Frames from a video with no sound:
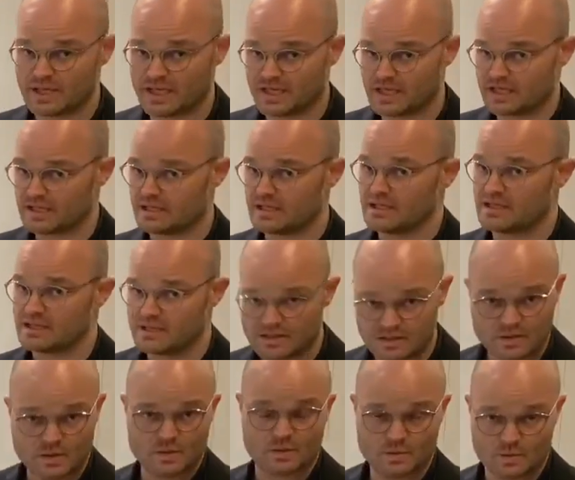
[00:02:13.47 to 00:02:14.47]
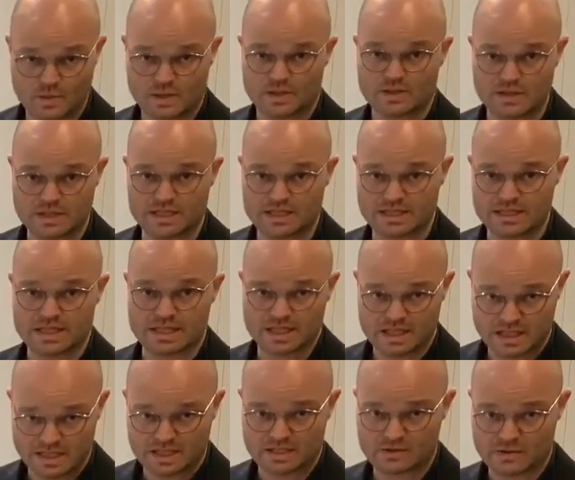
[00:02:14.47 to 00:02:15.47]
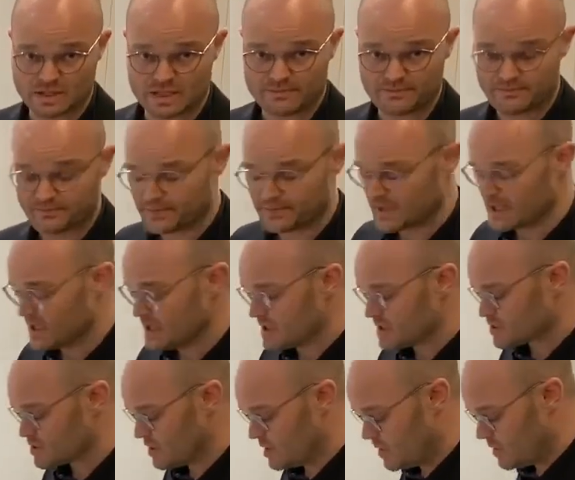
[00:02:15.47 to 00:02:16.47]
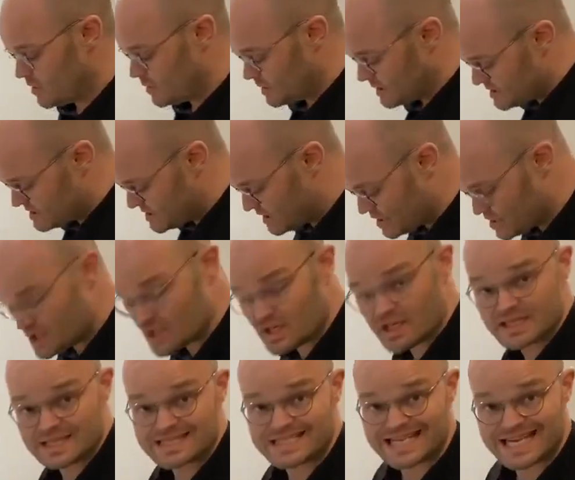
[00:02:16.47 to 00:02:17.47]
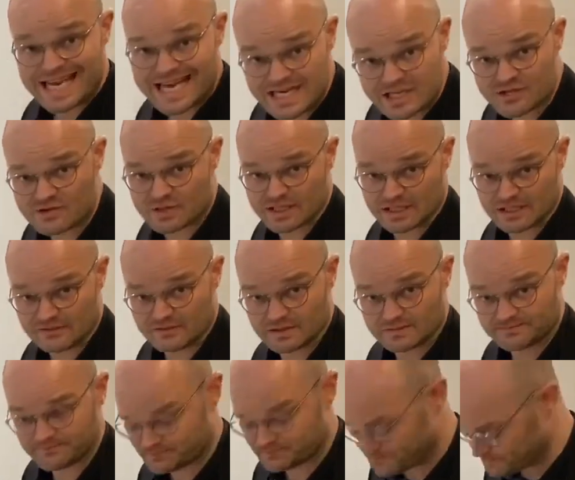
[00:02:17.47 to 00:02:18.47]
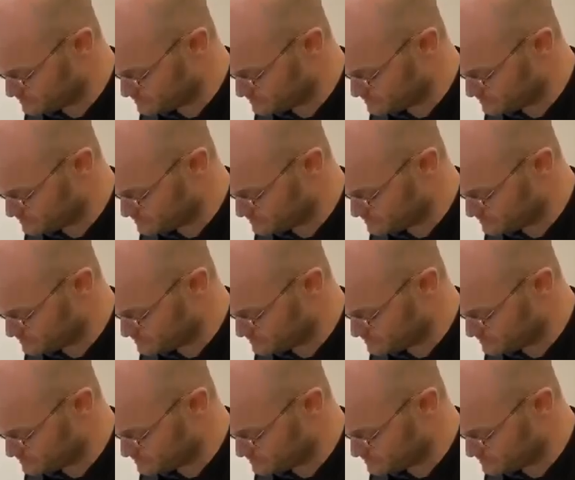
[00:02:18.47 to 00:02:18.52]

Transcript: paint, we do this as well. So Signature is the entry level.